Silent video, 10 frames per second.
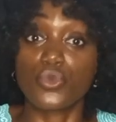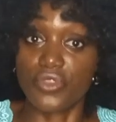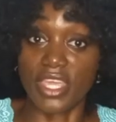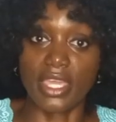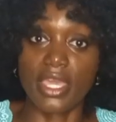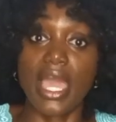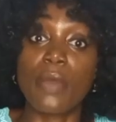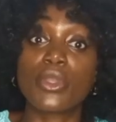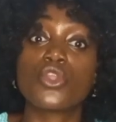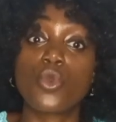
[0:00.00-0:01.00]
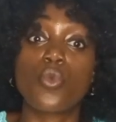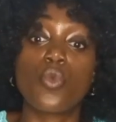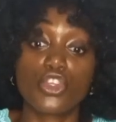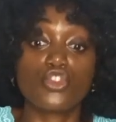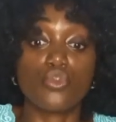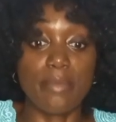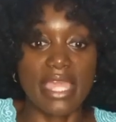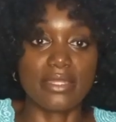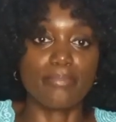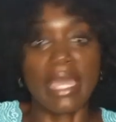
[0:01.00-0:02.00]
you think. I want to know what you
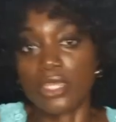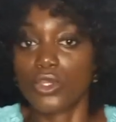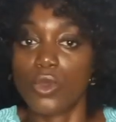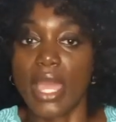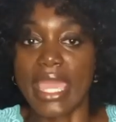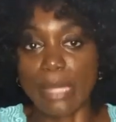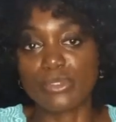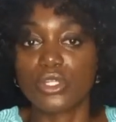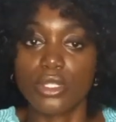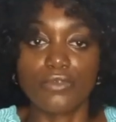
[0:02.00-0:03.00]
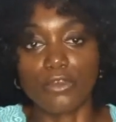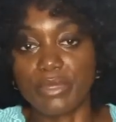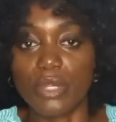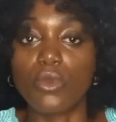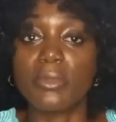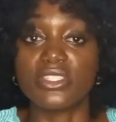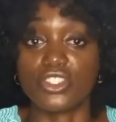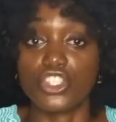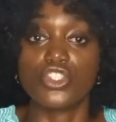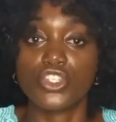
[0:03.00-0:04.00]
meant by you know, I absolutely forbid a woman to
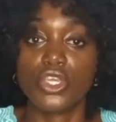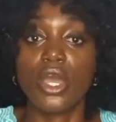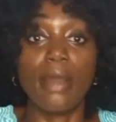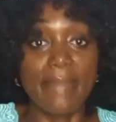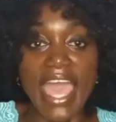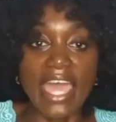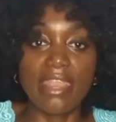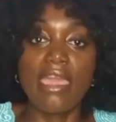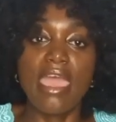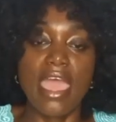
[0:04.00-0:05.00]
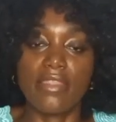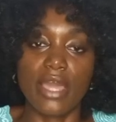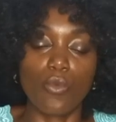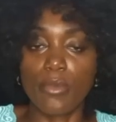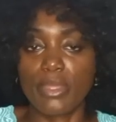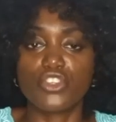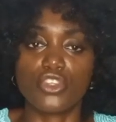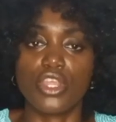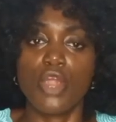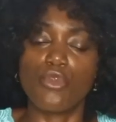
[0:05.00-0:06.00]
teach a man and that women
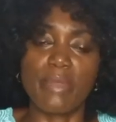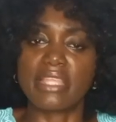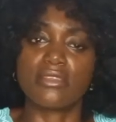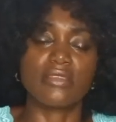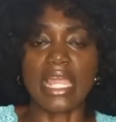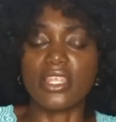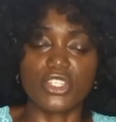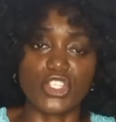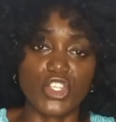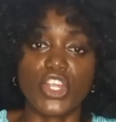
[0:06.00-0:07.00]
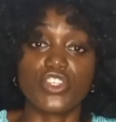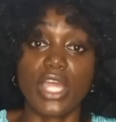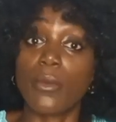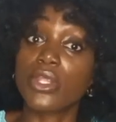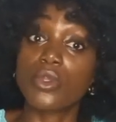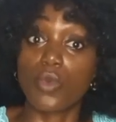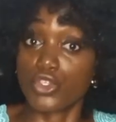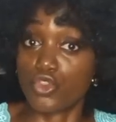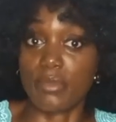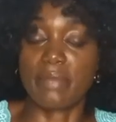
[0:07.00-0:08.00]
should remain silent in church. I want to know
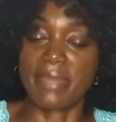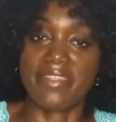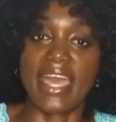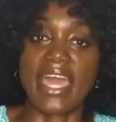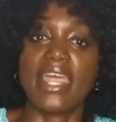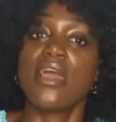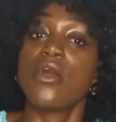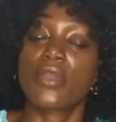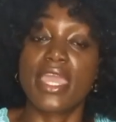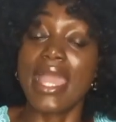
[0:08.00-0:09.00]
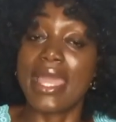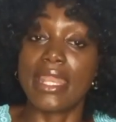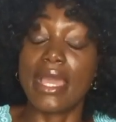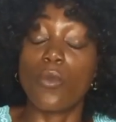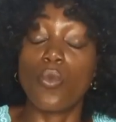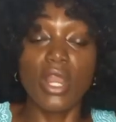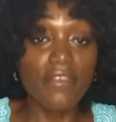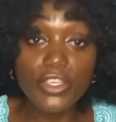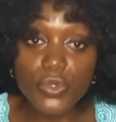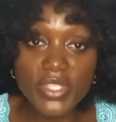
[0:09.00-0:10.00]
what you meant by that. Okay. And
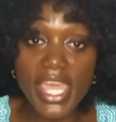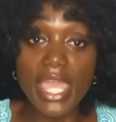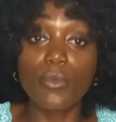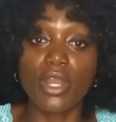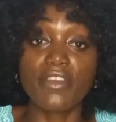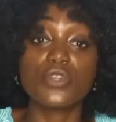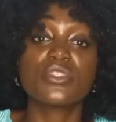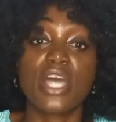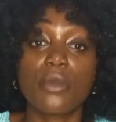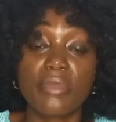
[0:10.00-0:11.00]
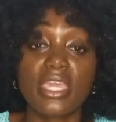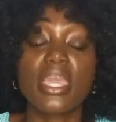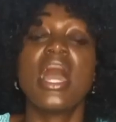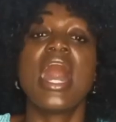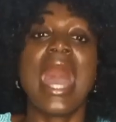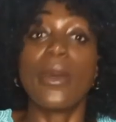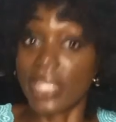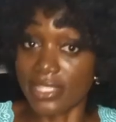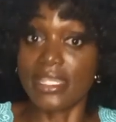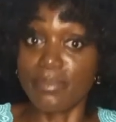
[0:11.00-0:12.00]
whatever you say, whatever you tell me, I'll
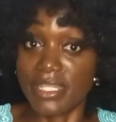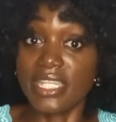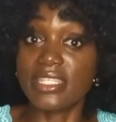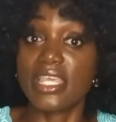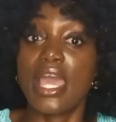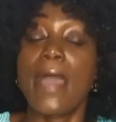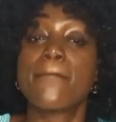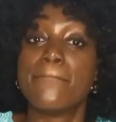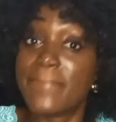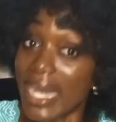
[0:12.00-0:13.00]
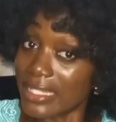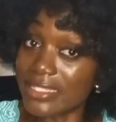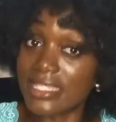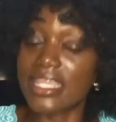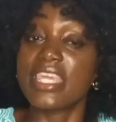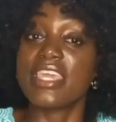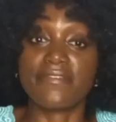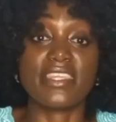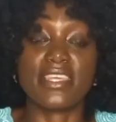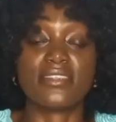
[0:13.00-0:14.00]
accept it. But
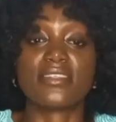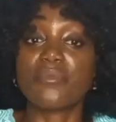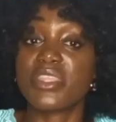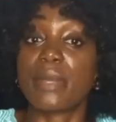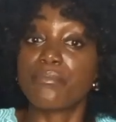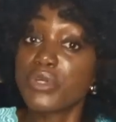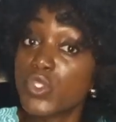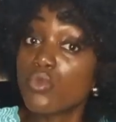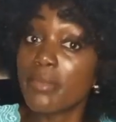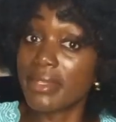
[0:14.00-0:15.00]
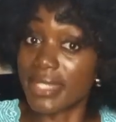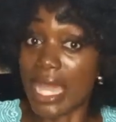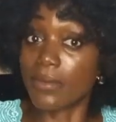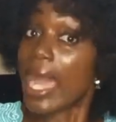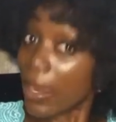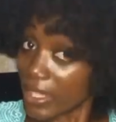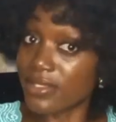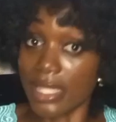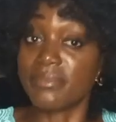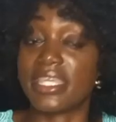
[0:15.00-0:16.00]
if it is something that puts women down, I'll
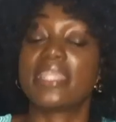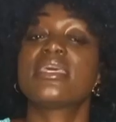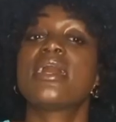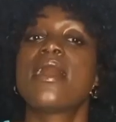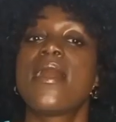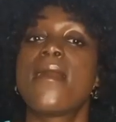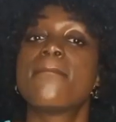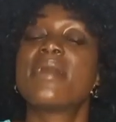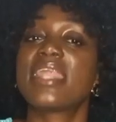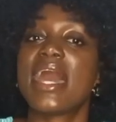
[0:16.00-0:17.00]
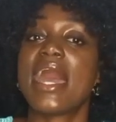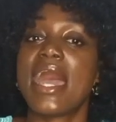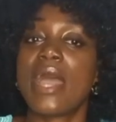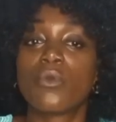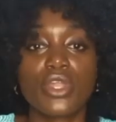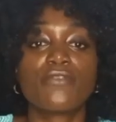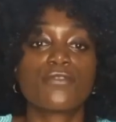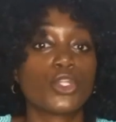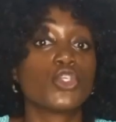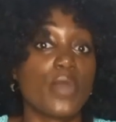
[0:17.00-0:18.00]
accept it but I will not
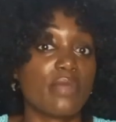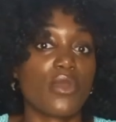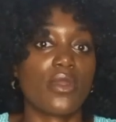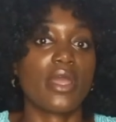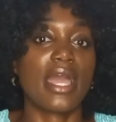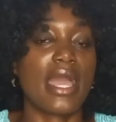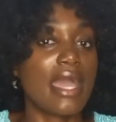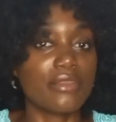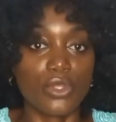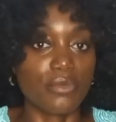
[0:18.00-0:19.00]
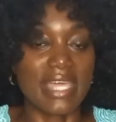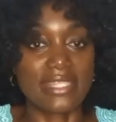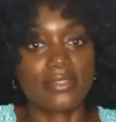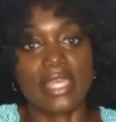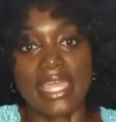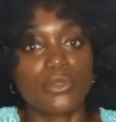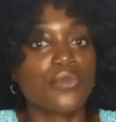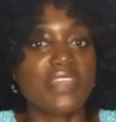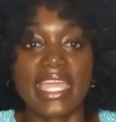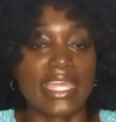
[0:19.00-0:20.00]
follow you anymore. You know, that's, I
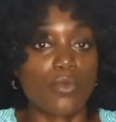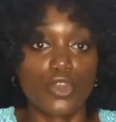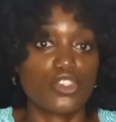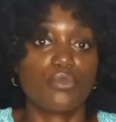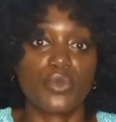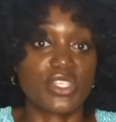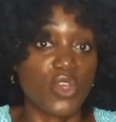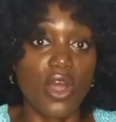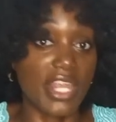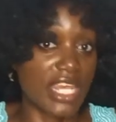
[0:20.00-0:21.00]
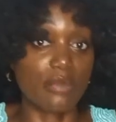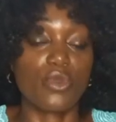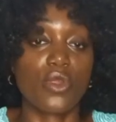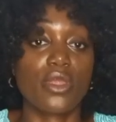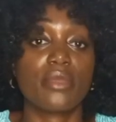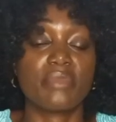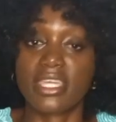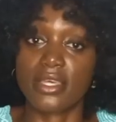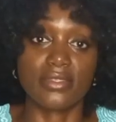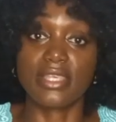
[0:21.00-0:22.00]
don't think I can worship you as God anymore
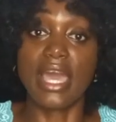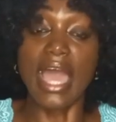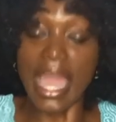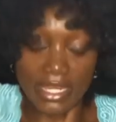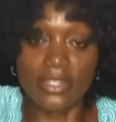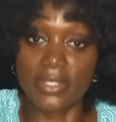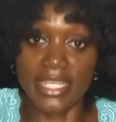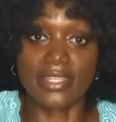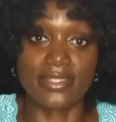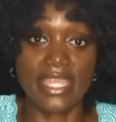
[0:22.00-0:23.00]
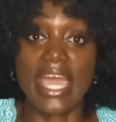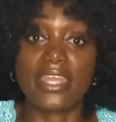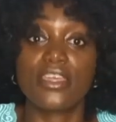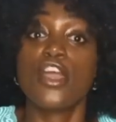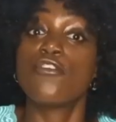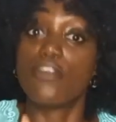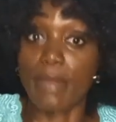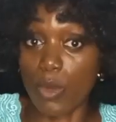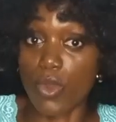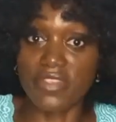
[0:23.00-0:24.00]
because I need to take a stand for
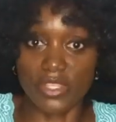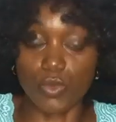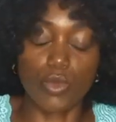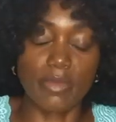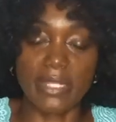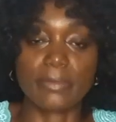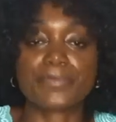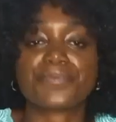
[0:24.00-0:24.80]
my worth as a woman,